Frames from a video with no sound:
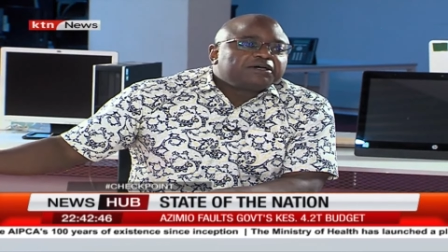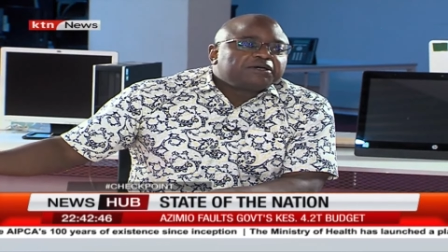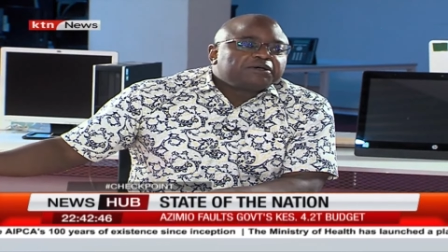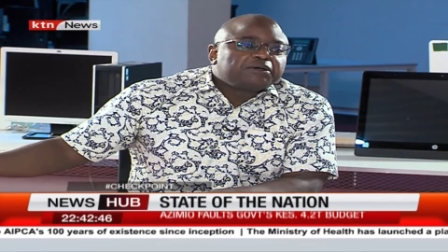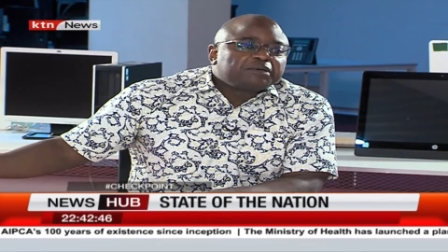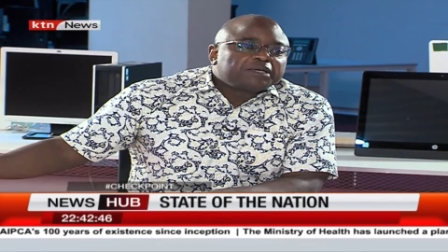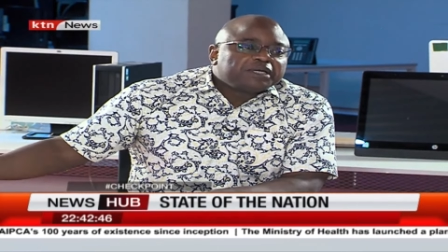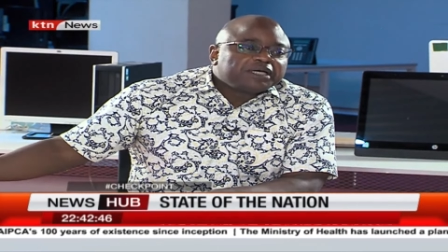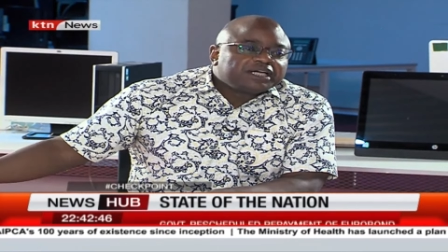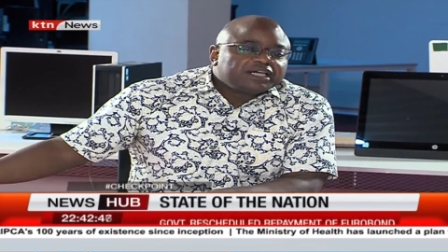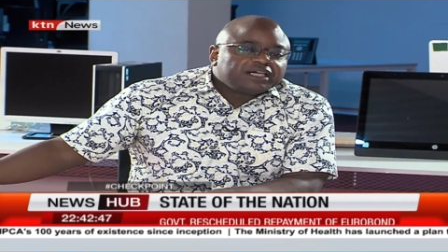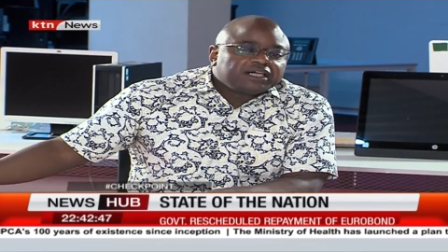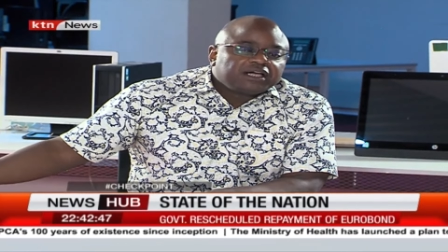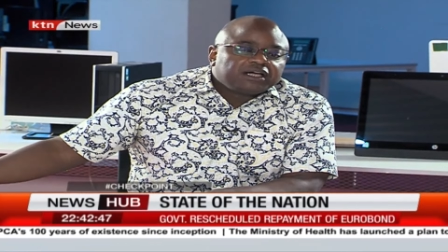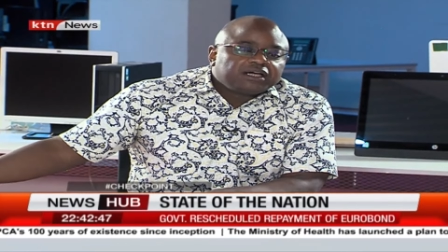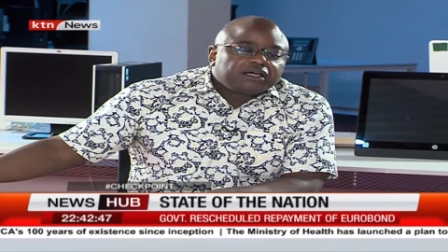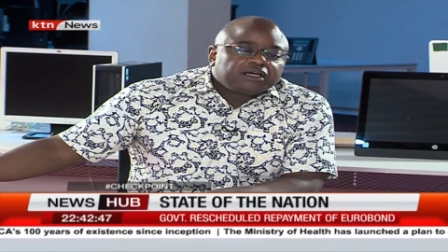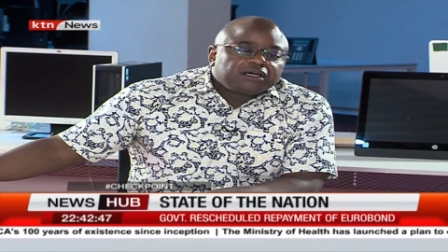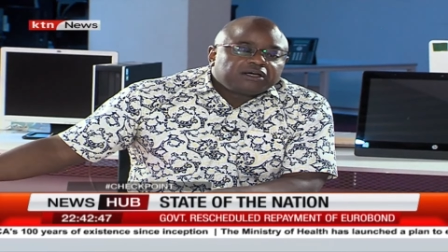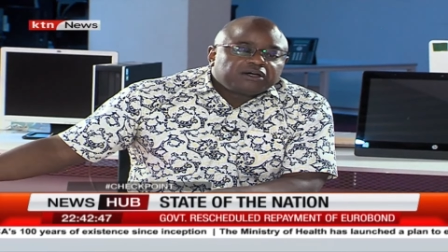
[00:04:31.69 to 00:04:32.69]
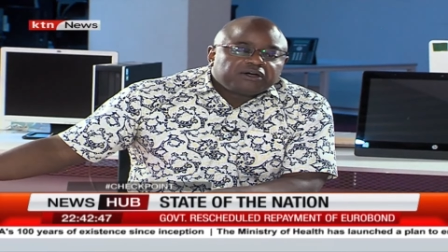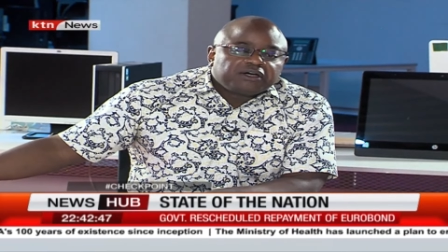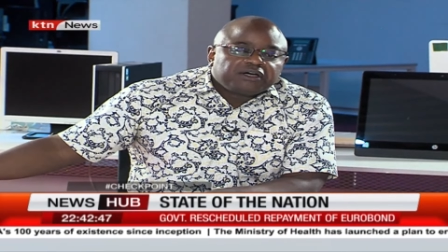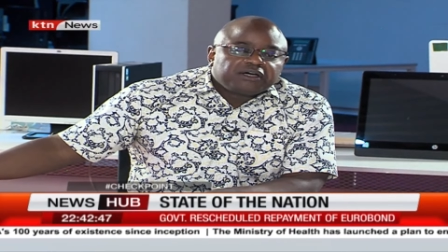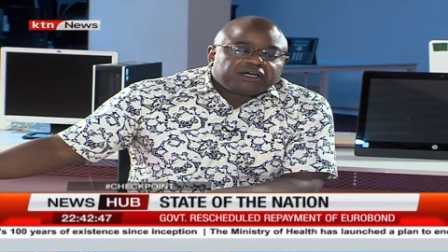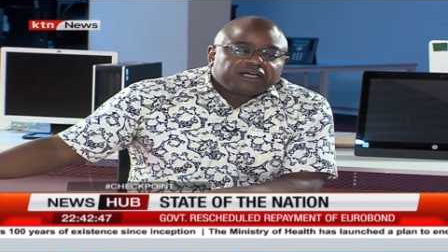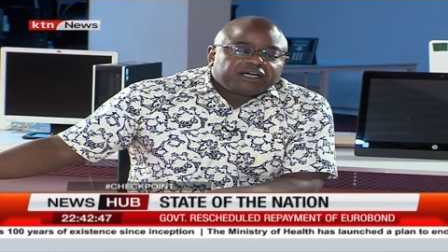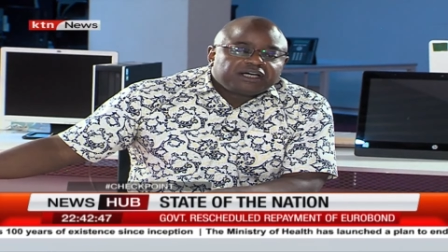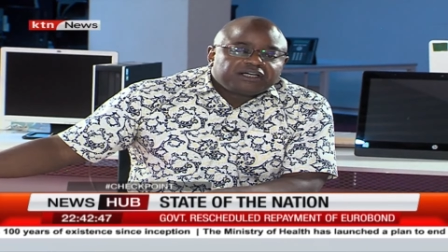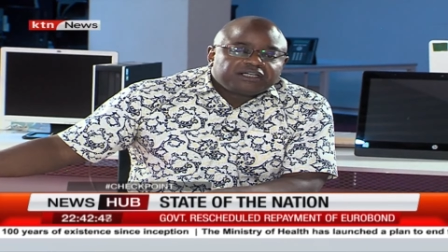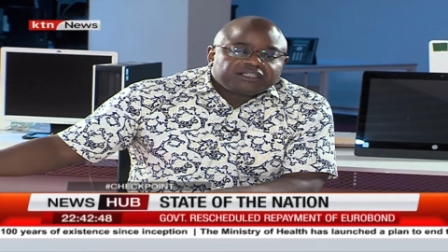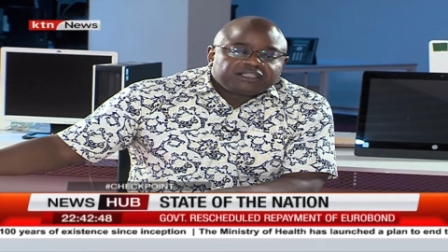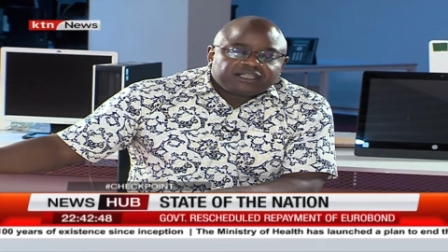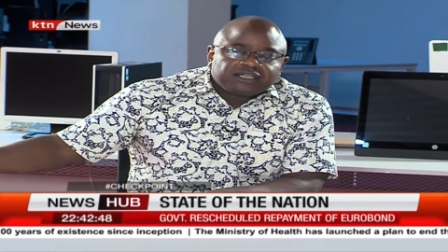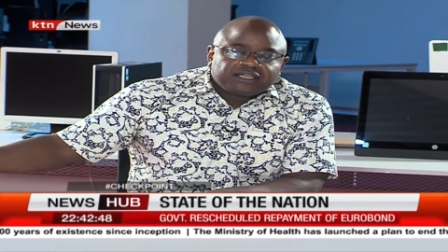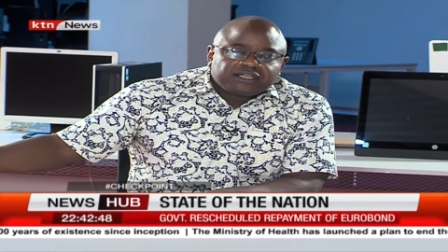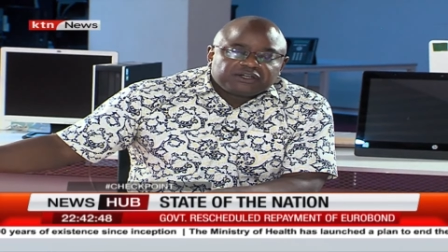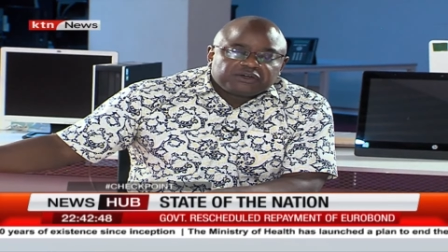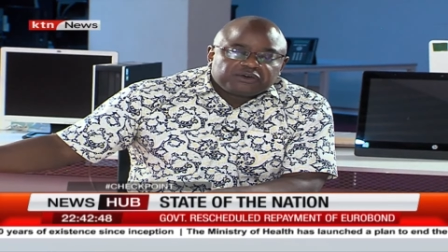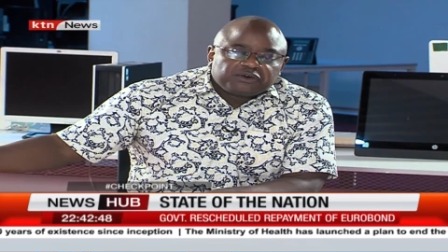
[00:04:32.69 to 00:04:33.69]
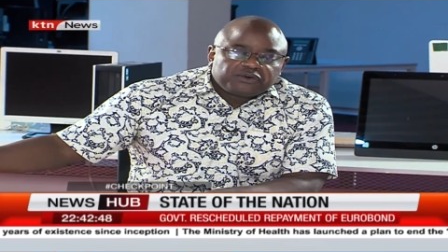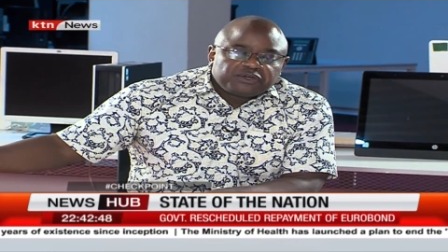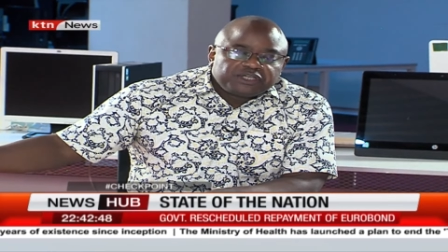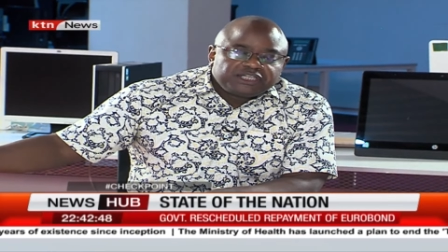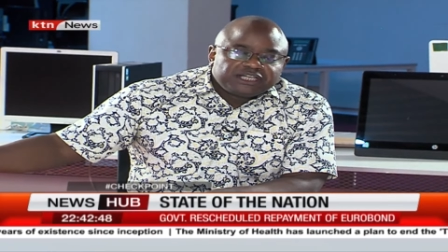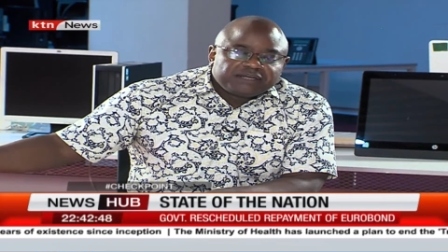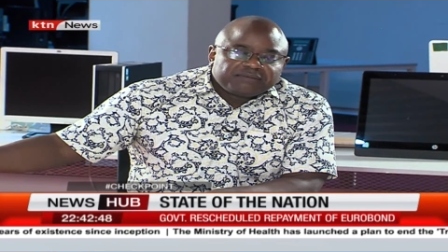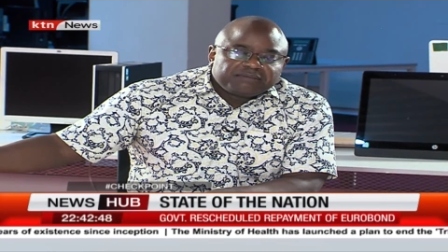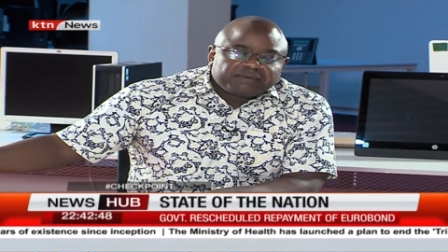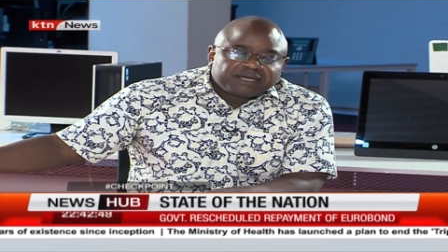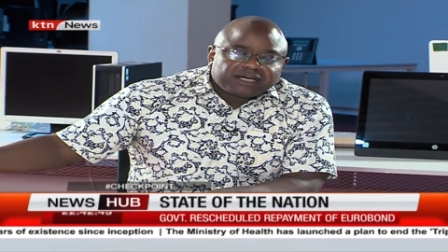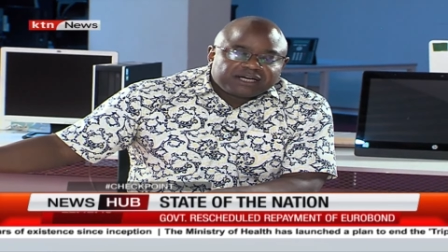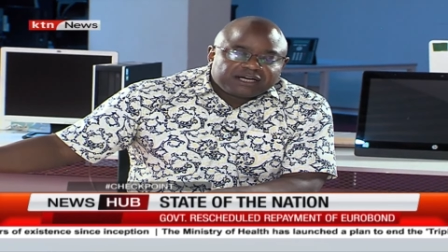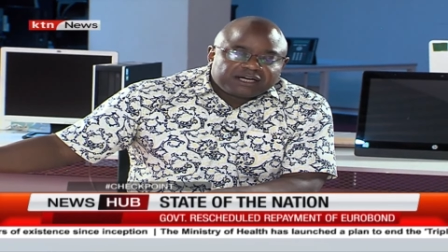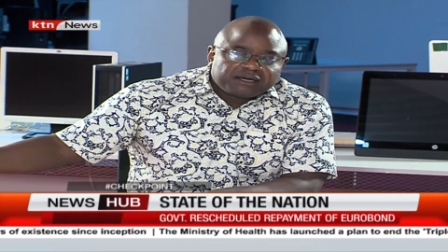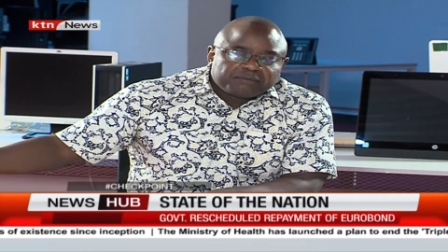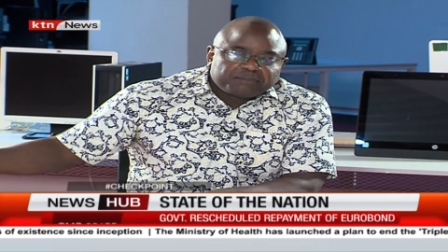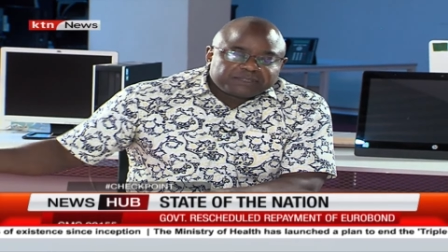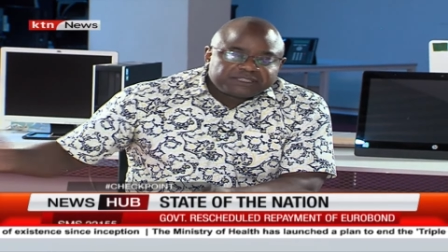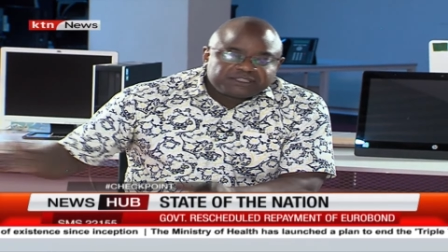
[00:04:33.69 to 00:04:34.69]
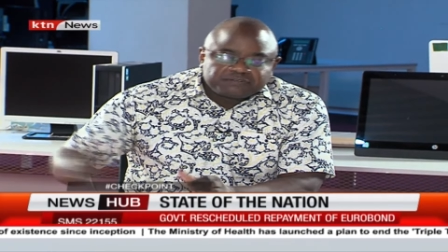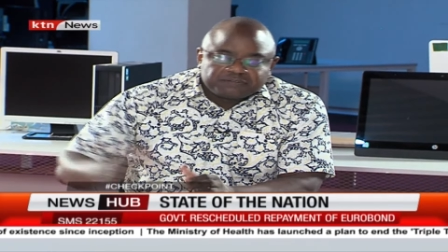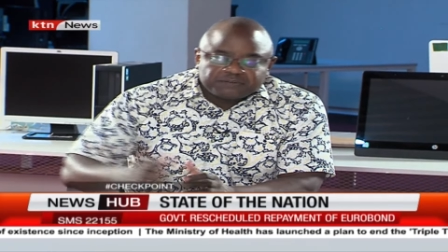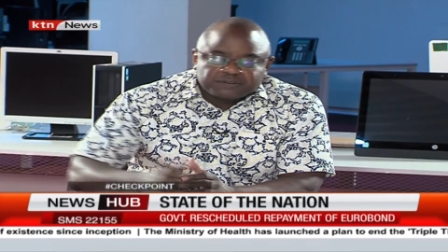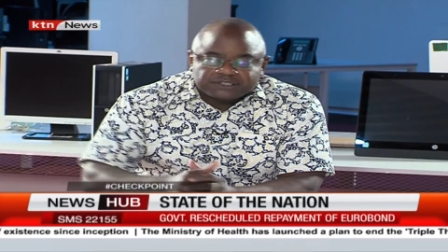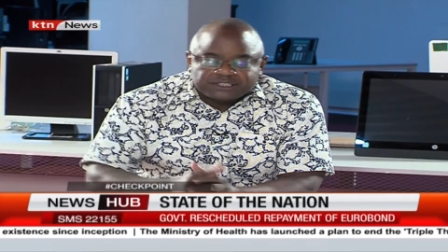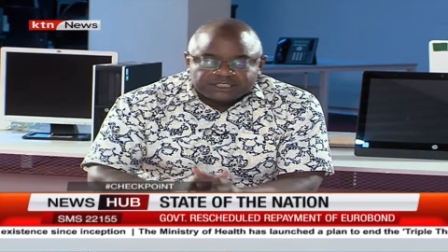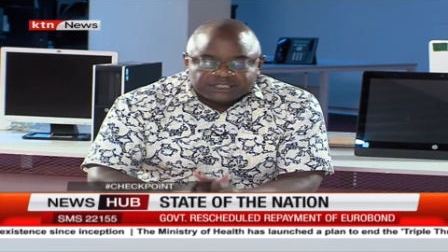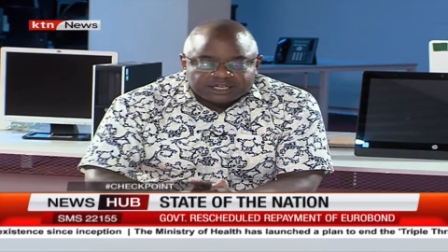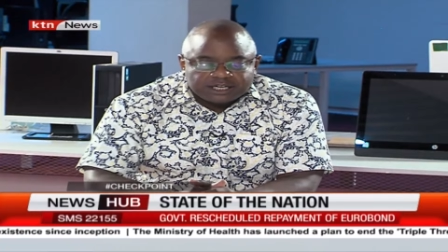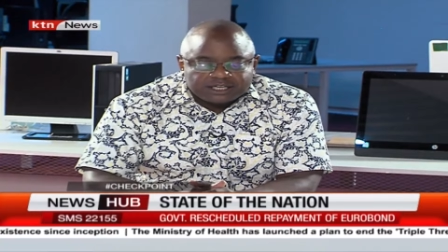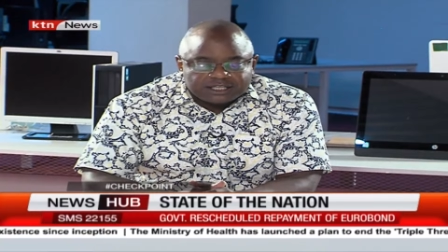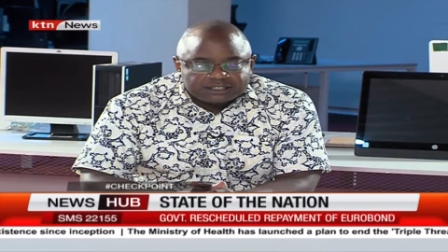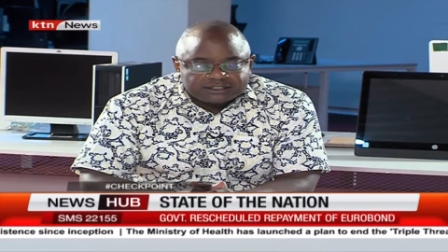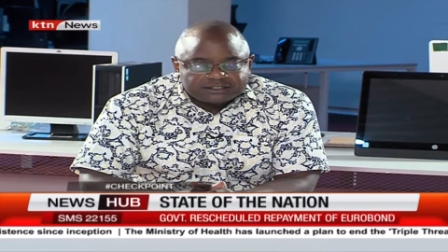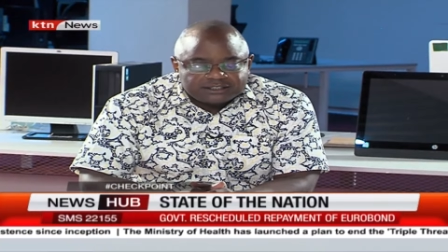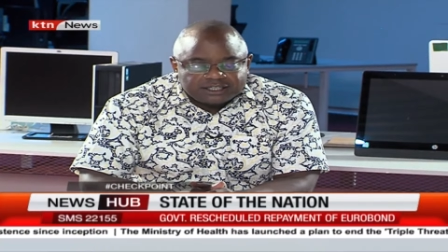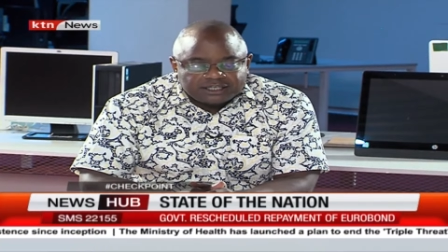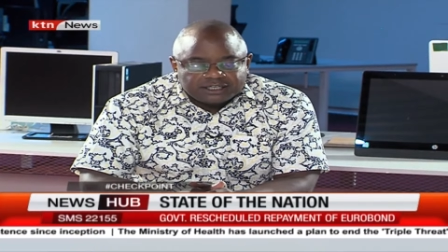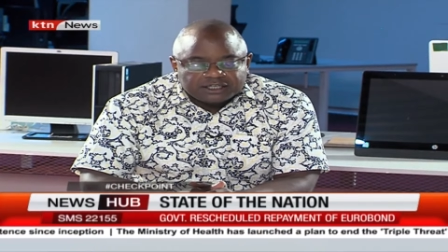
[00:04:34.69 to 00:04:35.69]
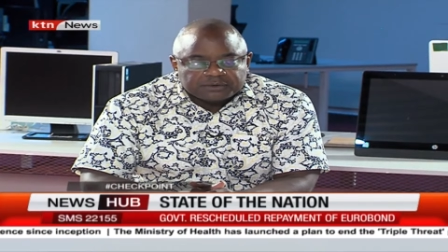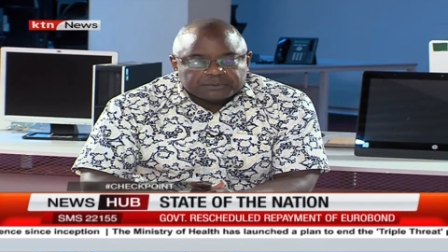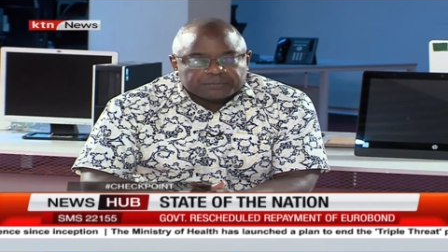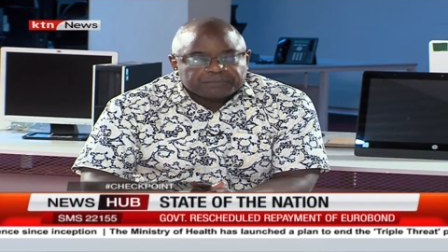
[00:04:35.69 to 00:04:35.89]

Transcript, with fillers: uh the ODM uh, party folks in Kenya saying